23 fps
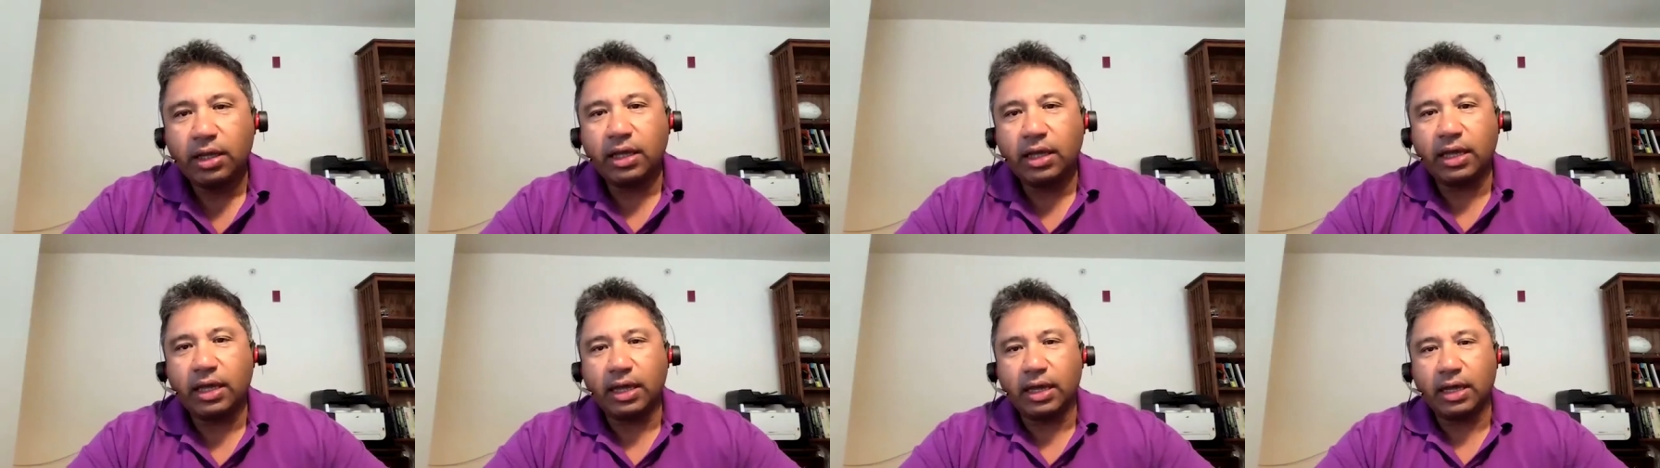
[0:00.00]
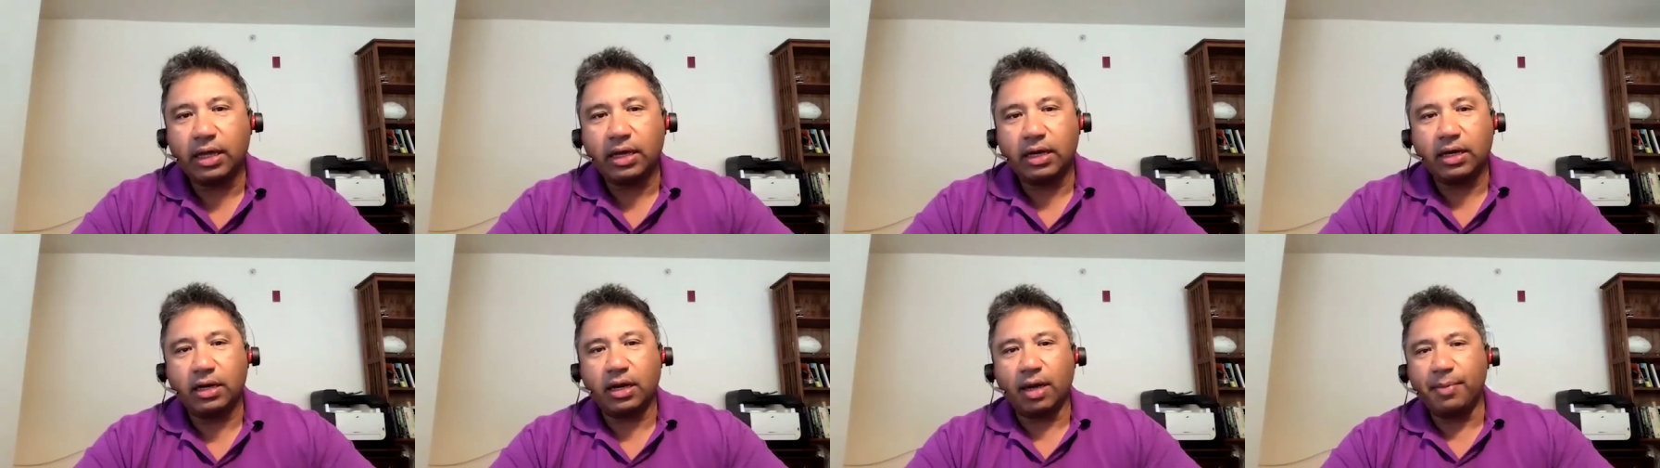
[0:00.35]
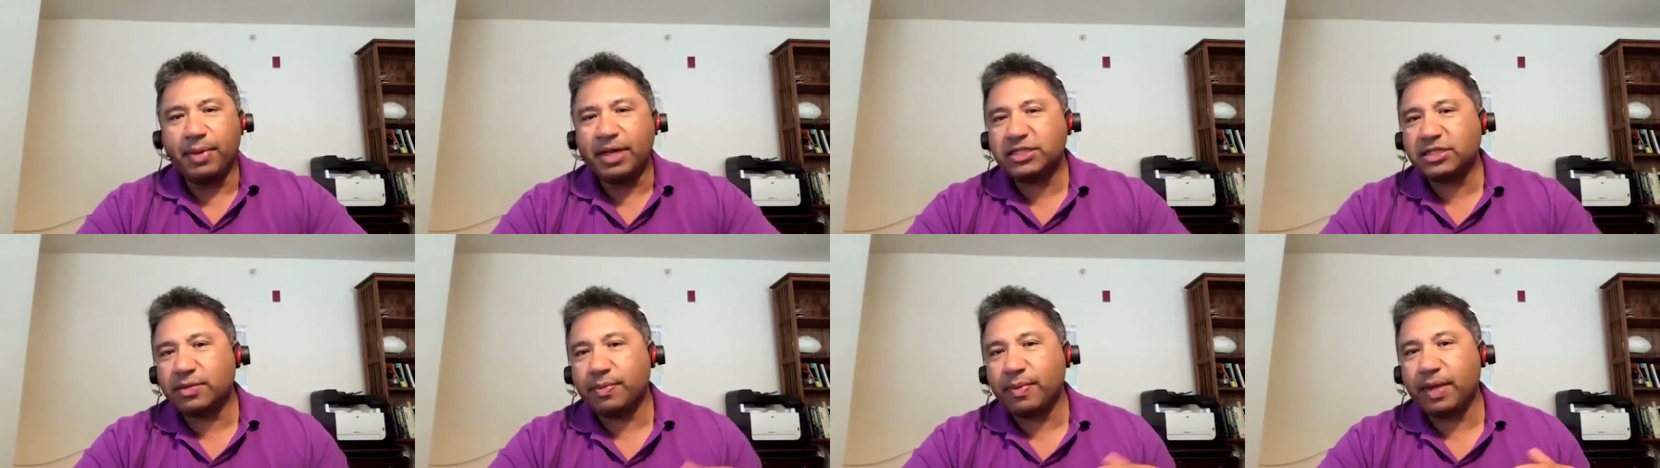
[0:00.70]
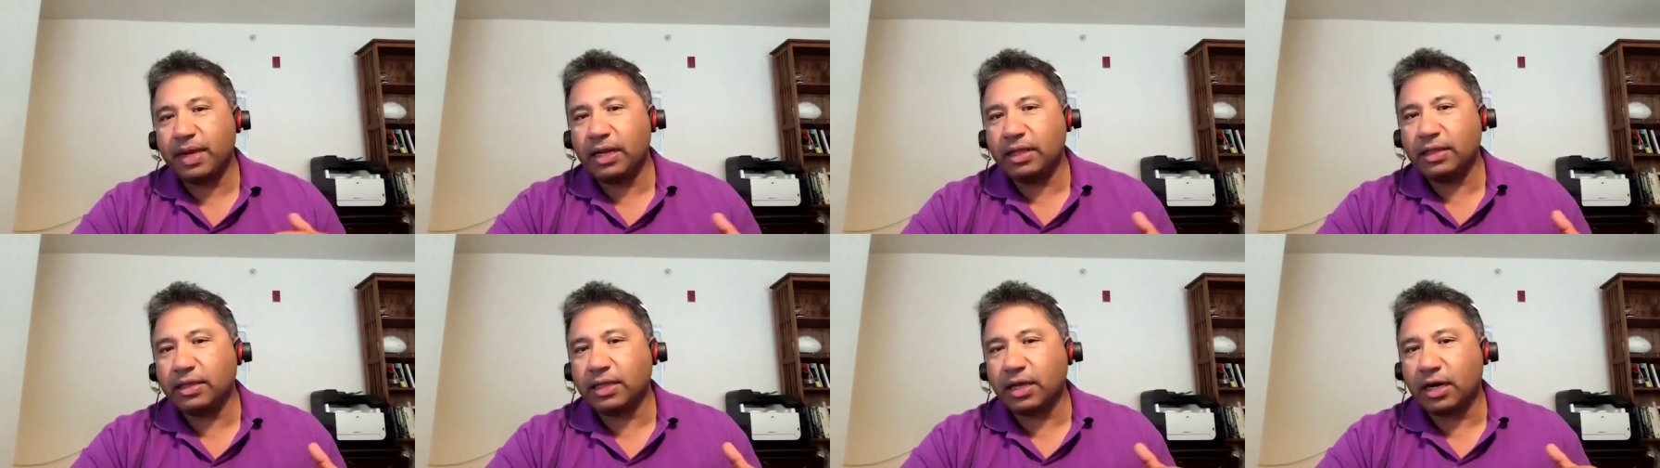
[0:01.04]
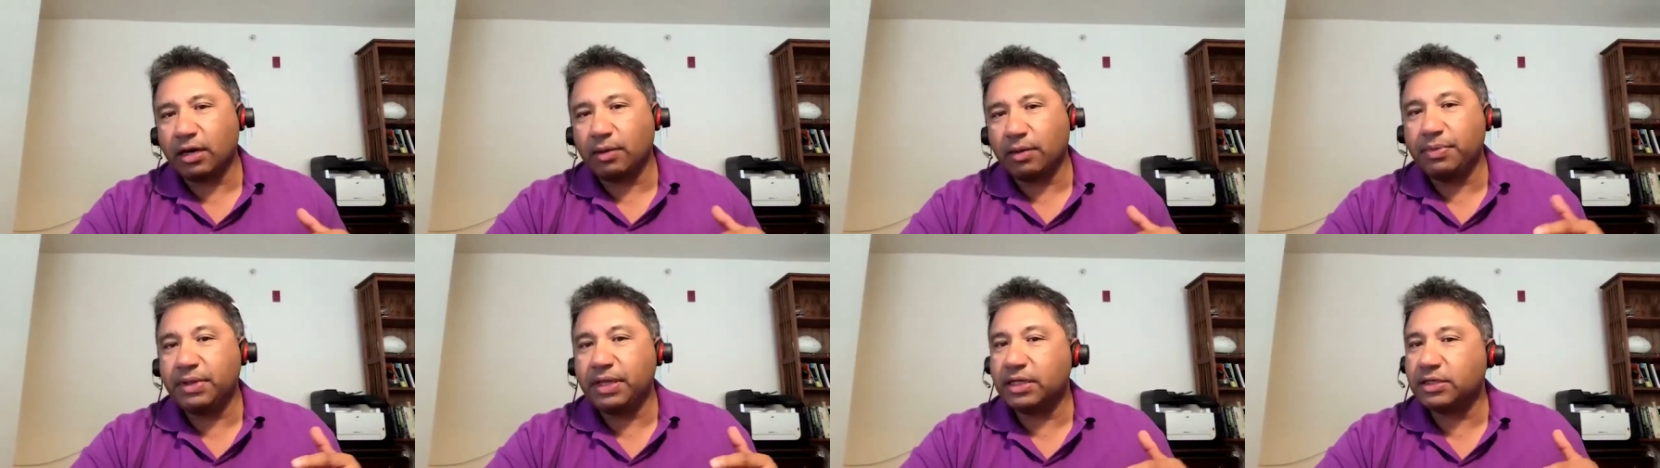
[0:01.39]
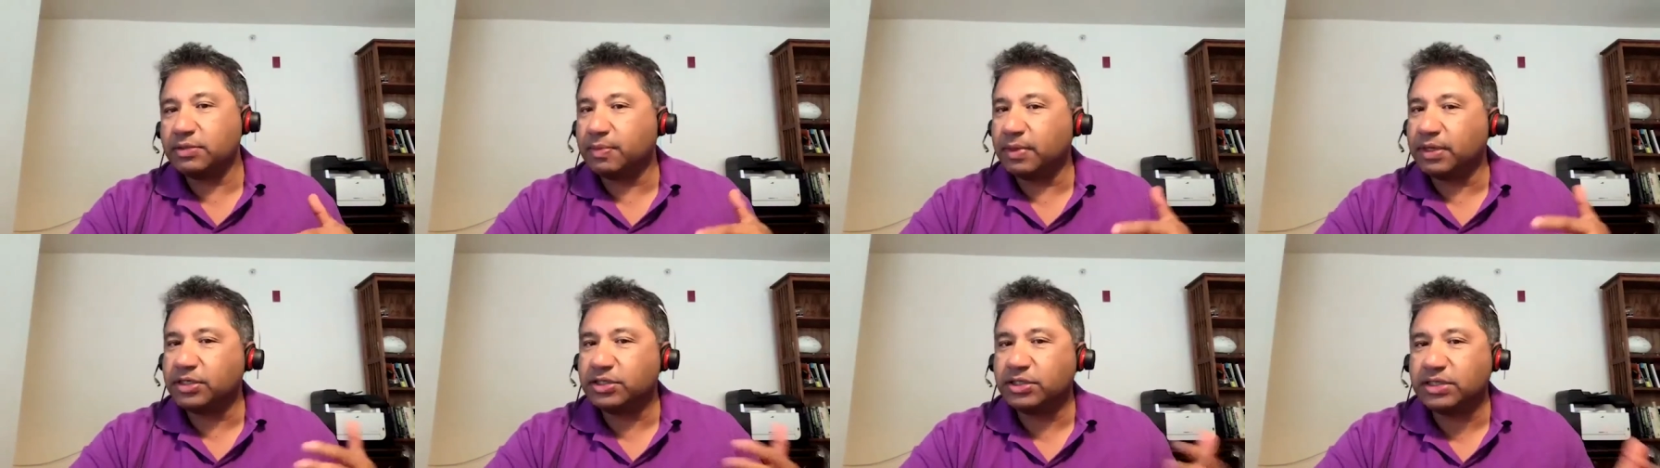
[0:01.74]
And I'm estimating that it'll be
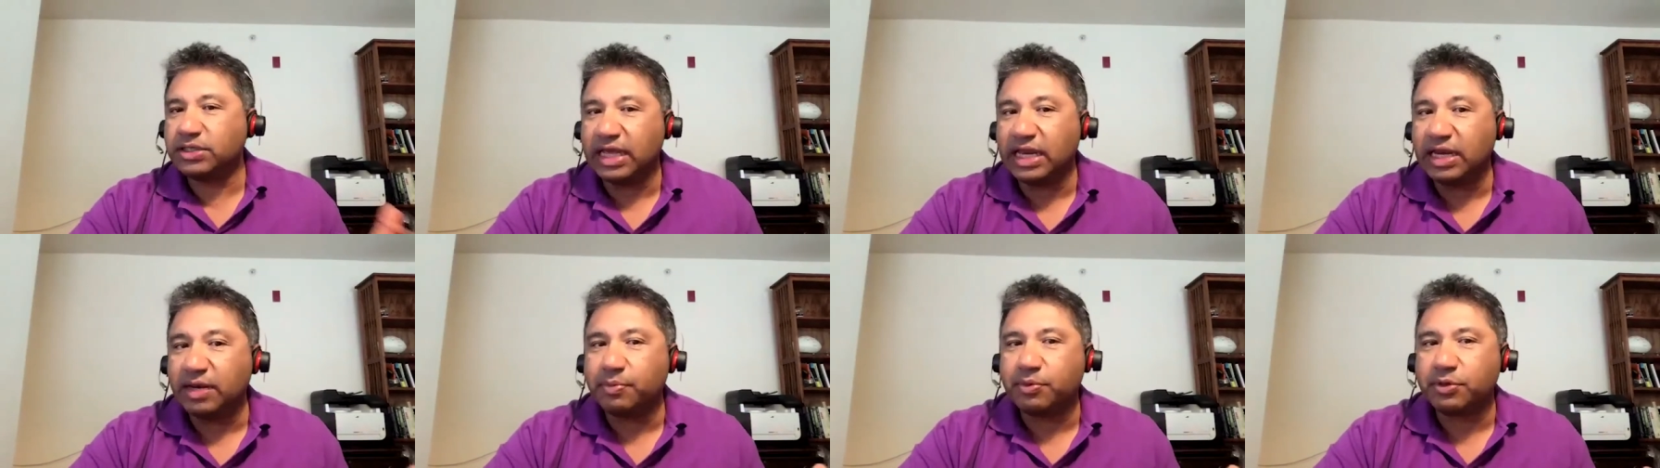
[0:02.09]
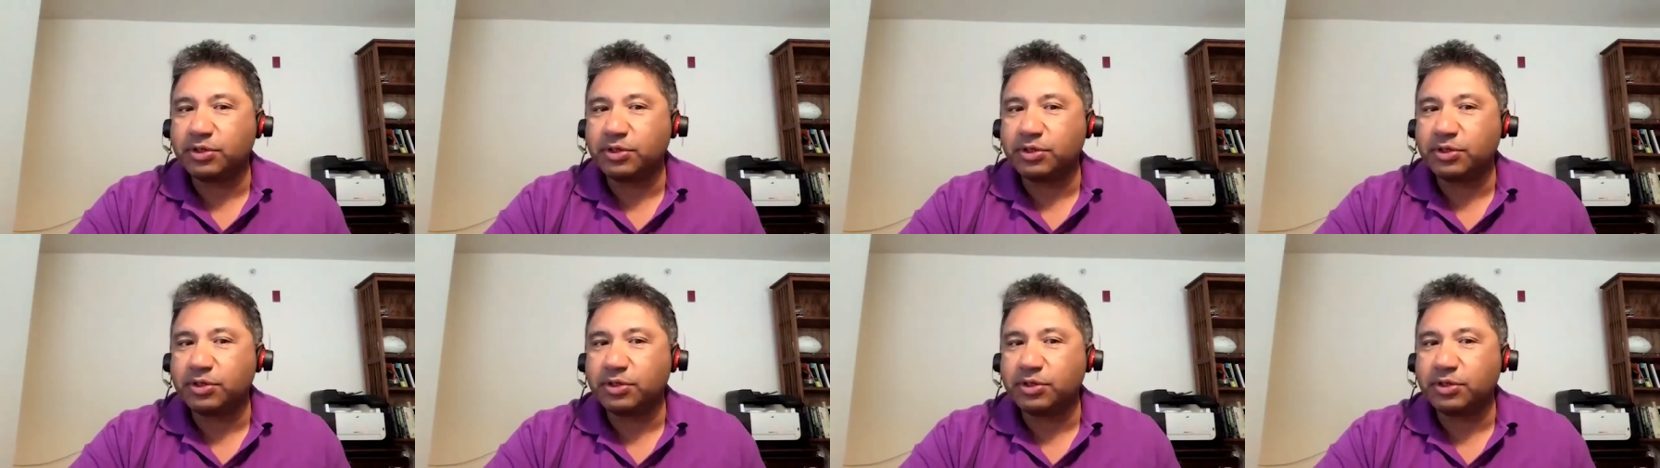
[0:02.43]
as much as 80%